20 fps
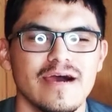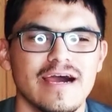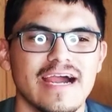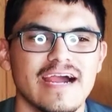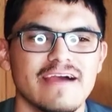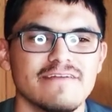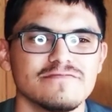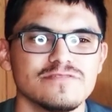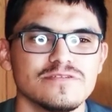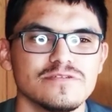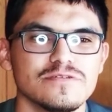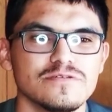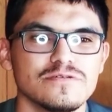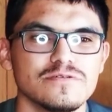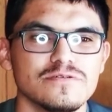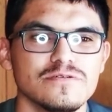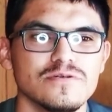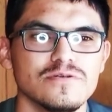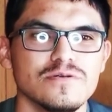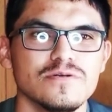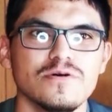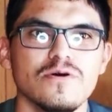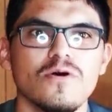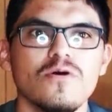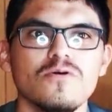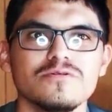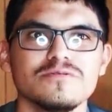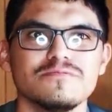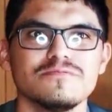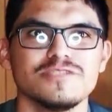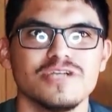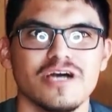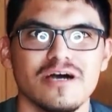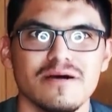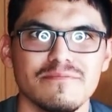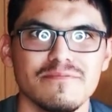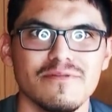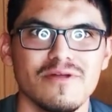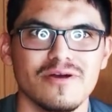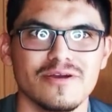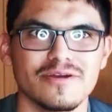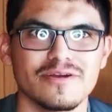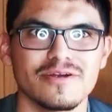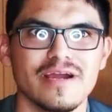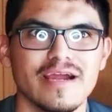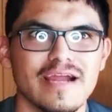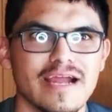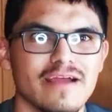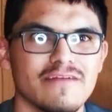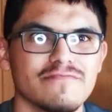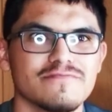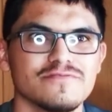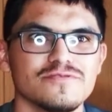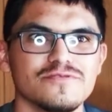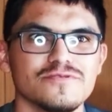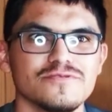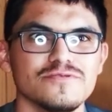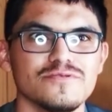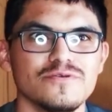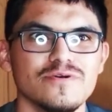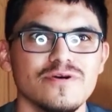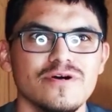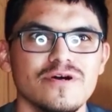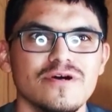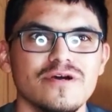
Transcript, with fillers: I have to hold up a job longer. I have to